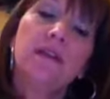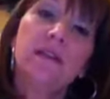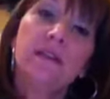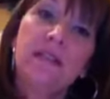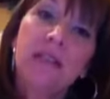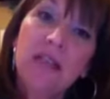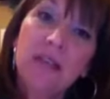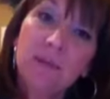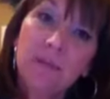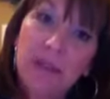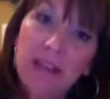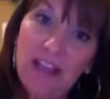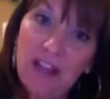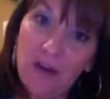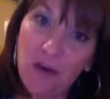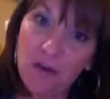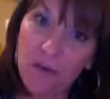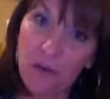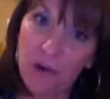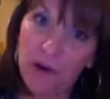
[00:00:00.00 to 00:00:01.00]
did
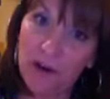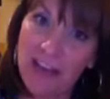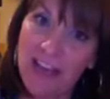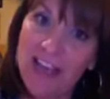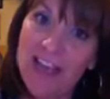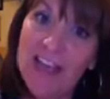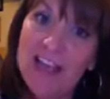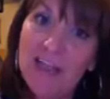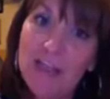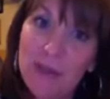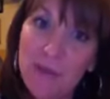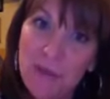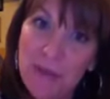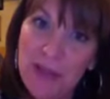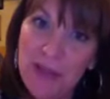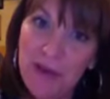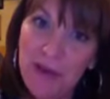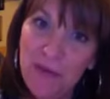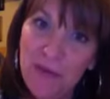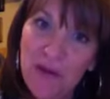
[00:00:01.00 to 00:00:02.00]
plan on working and do
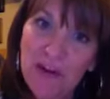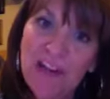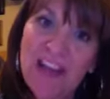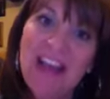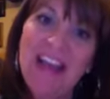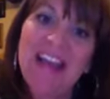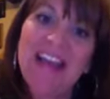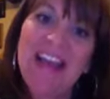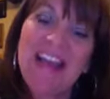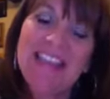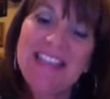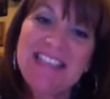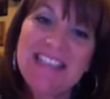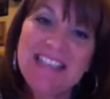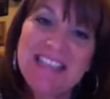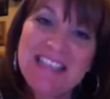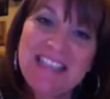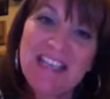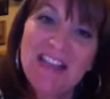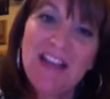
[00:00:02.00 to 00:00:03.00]
plan on working and
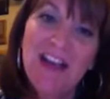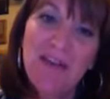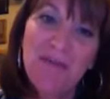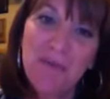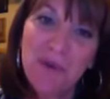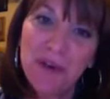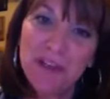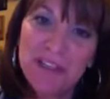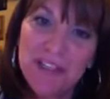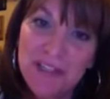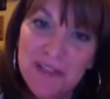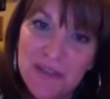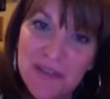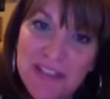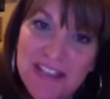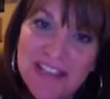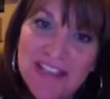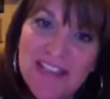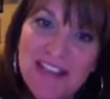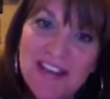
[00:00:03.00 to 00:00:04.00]
still have work to do
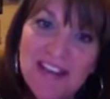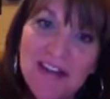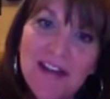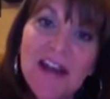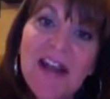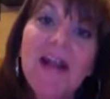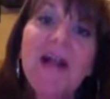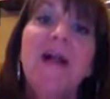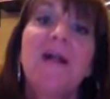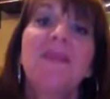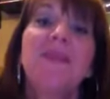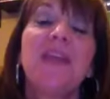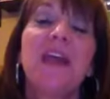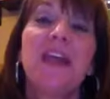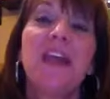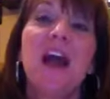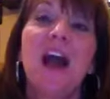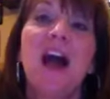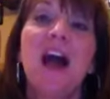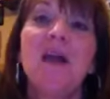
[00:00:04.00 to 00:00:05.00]
this year,
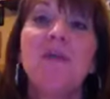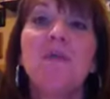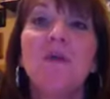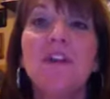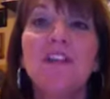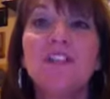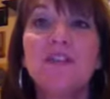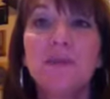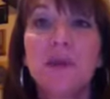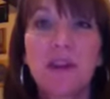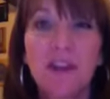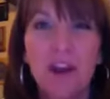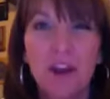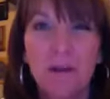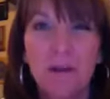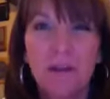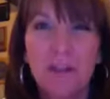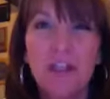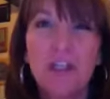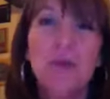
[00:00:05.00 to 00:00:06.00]
then I want to
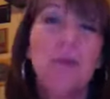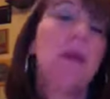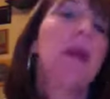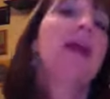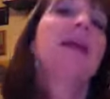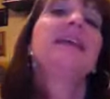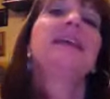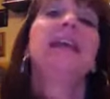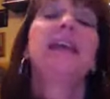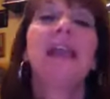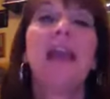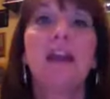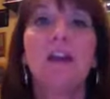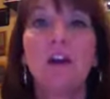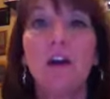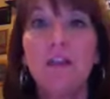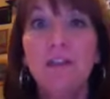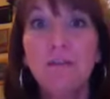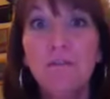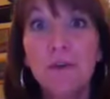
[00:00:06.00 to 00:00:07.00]
encourage you, get
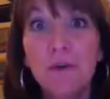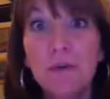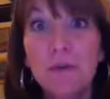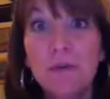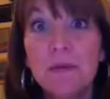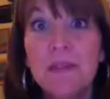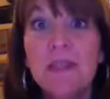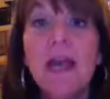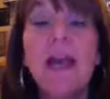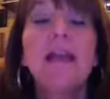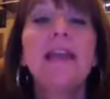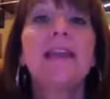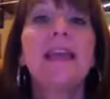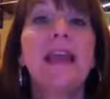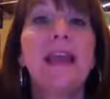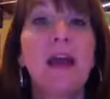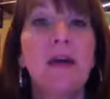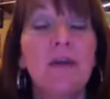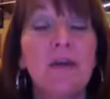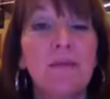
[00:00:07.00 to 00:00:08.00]
on the phones,
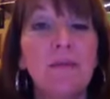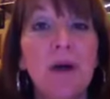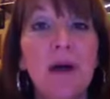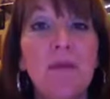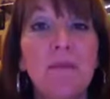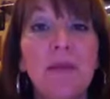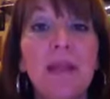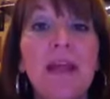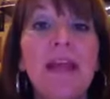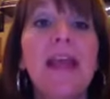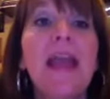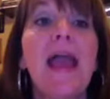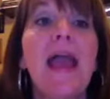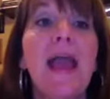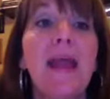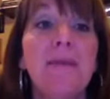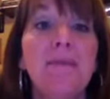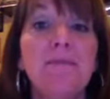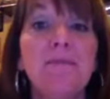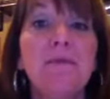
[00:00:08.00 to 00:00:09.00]
get out in public,
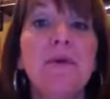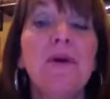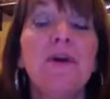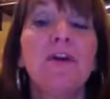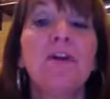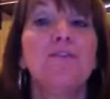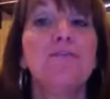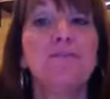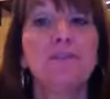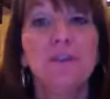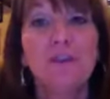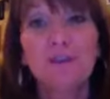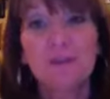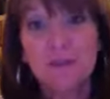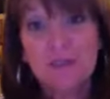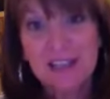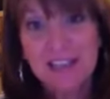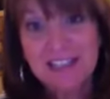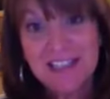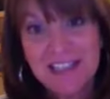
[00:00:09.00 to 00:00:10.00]
and book for your
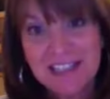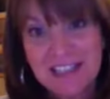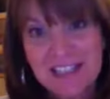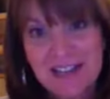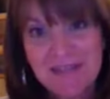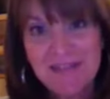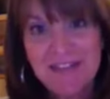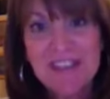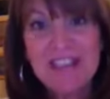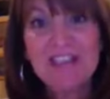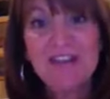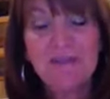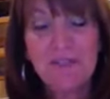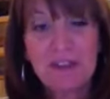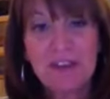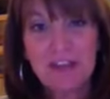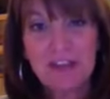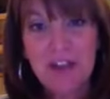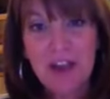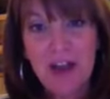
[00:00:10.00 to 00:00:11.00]
dozen divas to
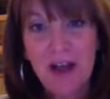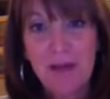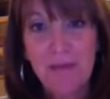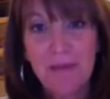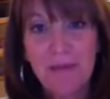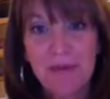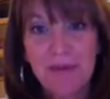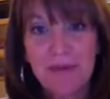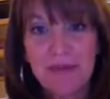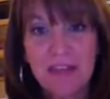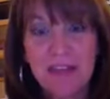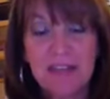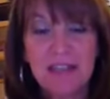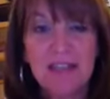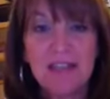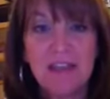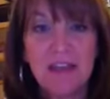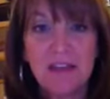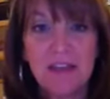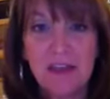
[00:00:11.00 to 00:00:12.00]
finish up
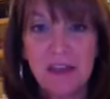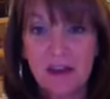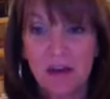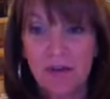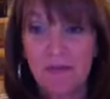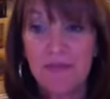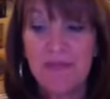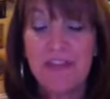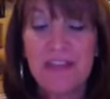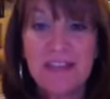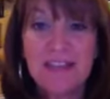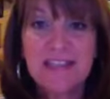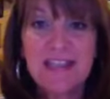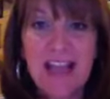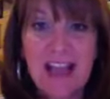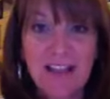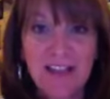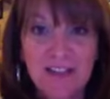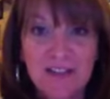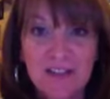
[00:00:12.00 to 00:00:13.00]
this year, this
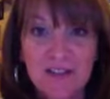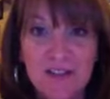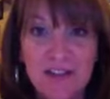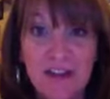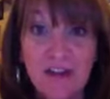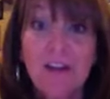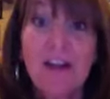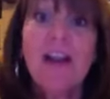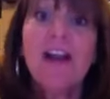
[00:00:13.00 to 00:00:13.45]
calendar year.